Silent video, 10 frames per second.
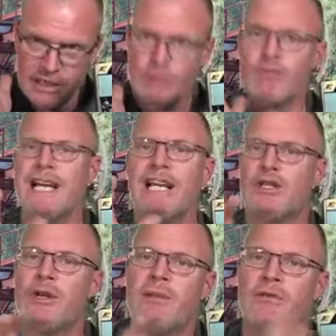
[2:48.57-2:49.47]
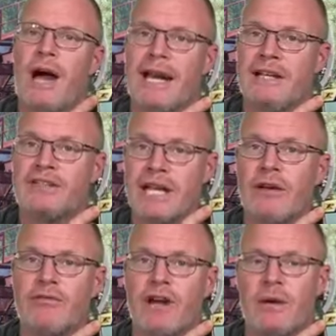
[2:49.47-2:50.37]
you really should be running a
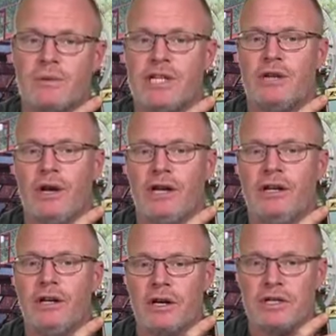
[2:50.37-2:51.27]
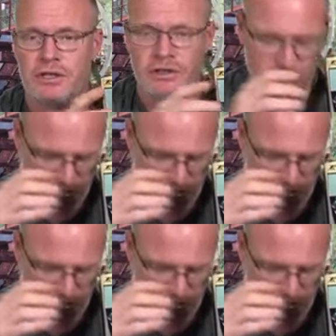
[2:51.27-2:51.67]
single frequency, not a dual